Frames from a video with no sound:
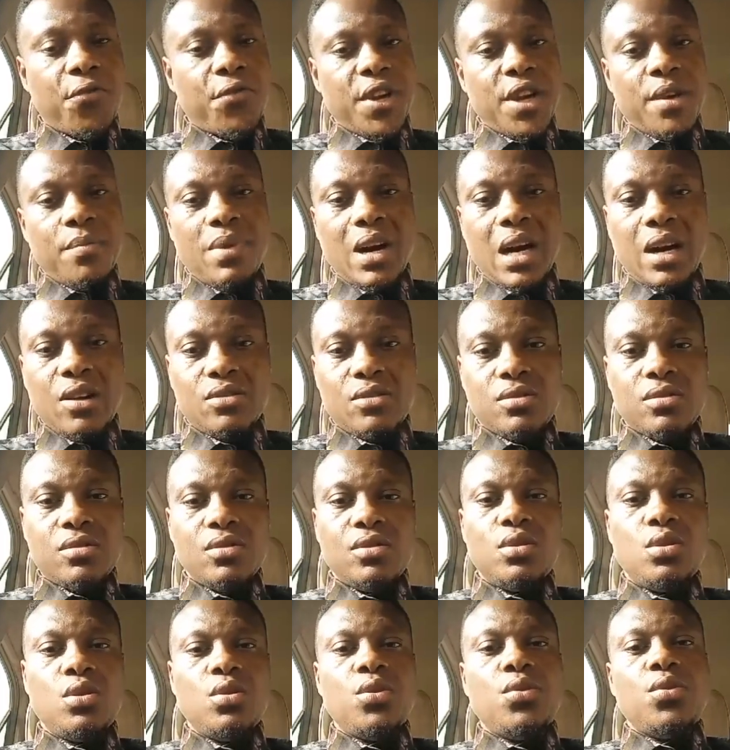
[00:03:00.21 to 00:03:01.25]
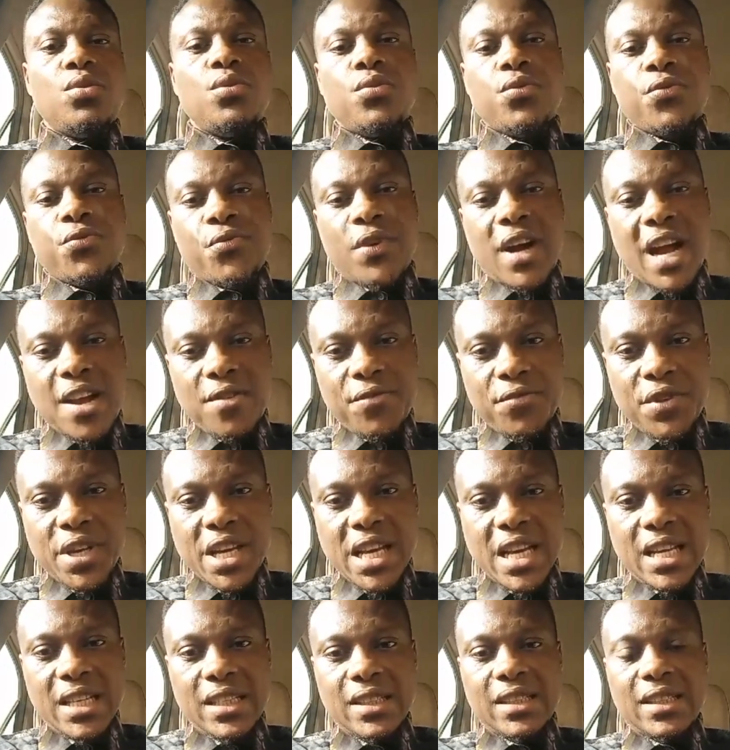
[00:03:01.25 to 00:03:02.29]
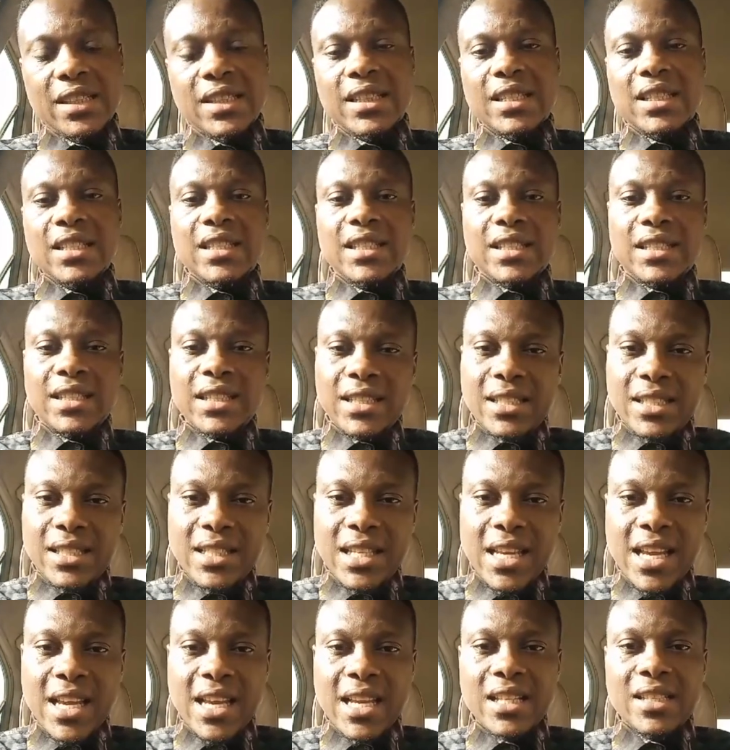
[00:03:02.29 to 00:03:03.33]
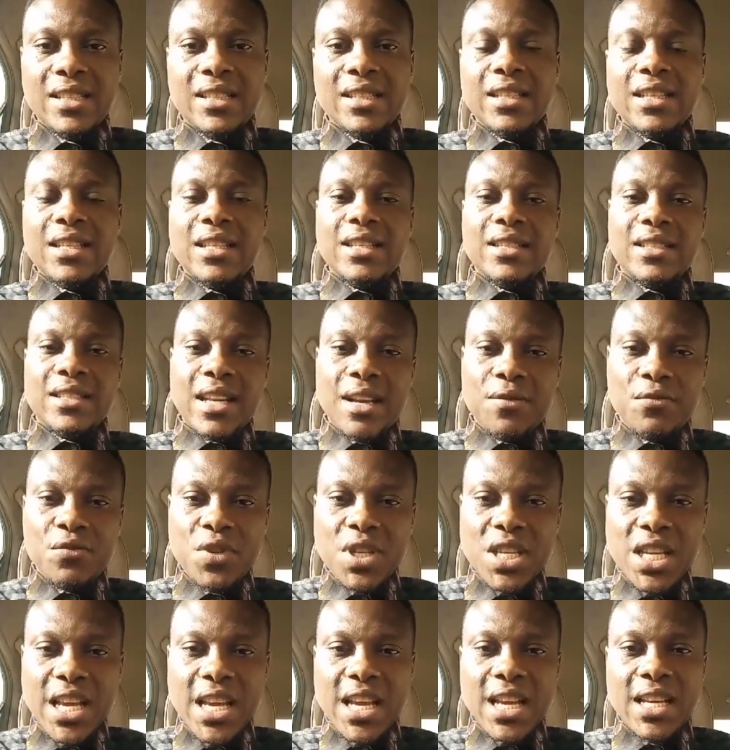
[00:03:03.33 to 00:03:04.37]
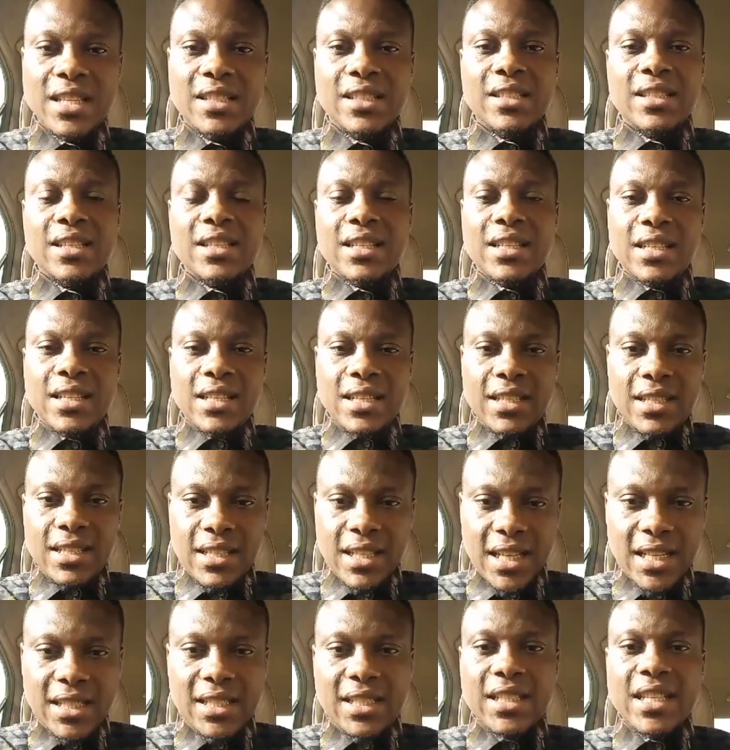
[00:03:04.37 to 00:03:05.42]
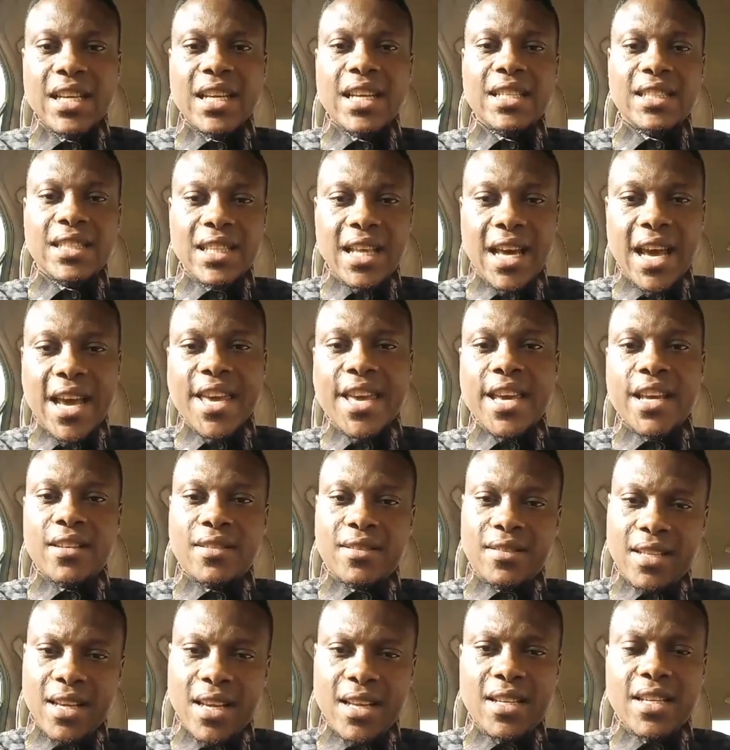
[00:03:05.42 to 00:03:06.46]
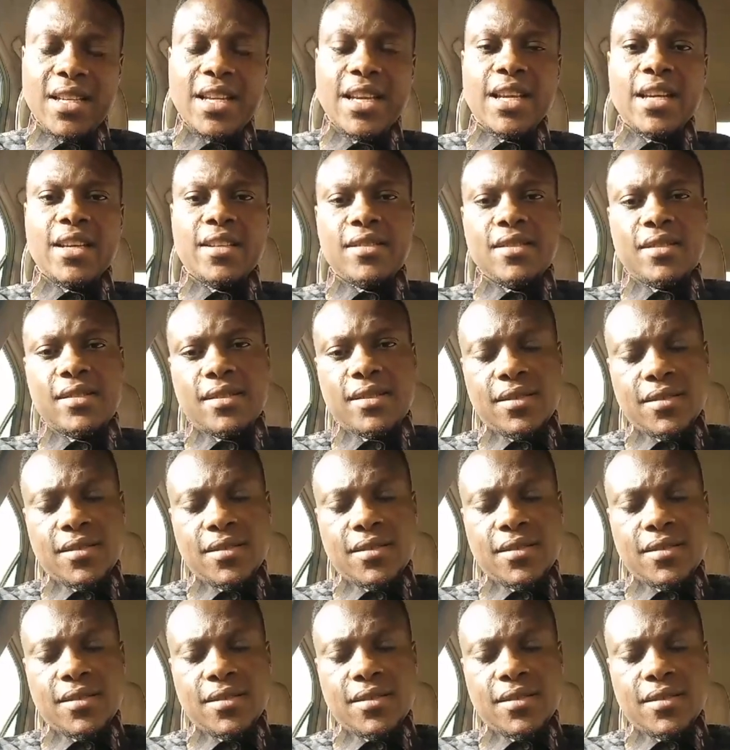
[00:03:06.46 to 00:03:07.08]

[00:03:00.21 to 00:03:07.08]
about 5 years, 6 years, 7 years, 8 years, 9 years, 10 years.